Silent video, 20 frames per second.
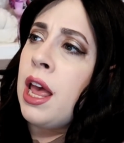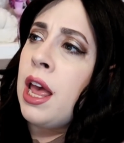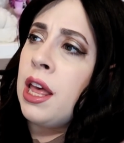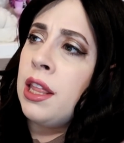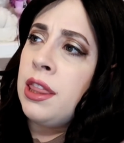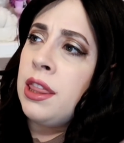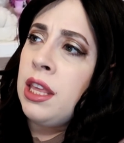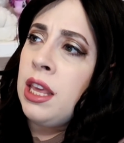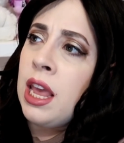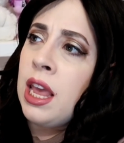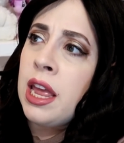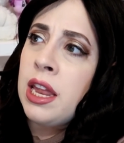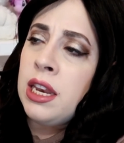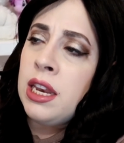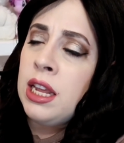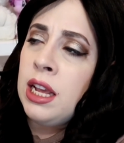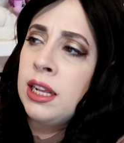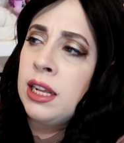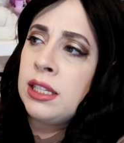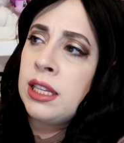at the
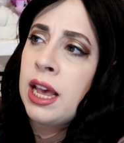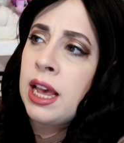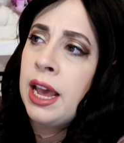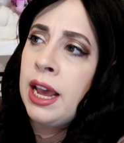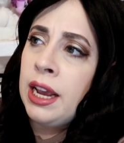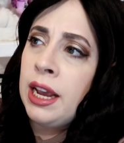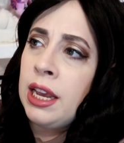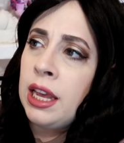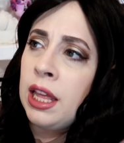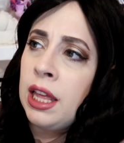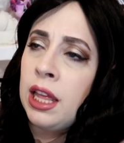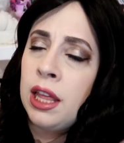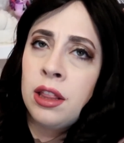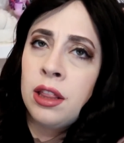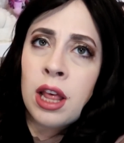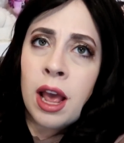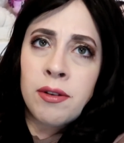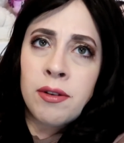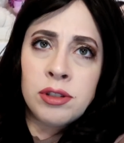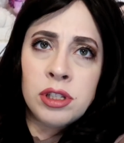end, he's like,
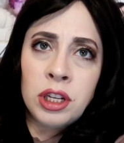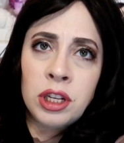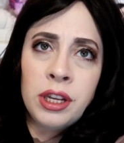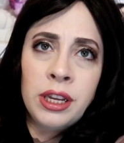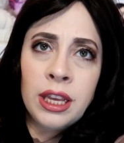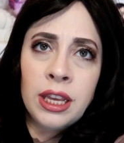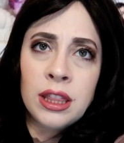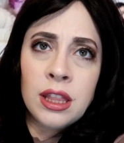I was looking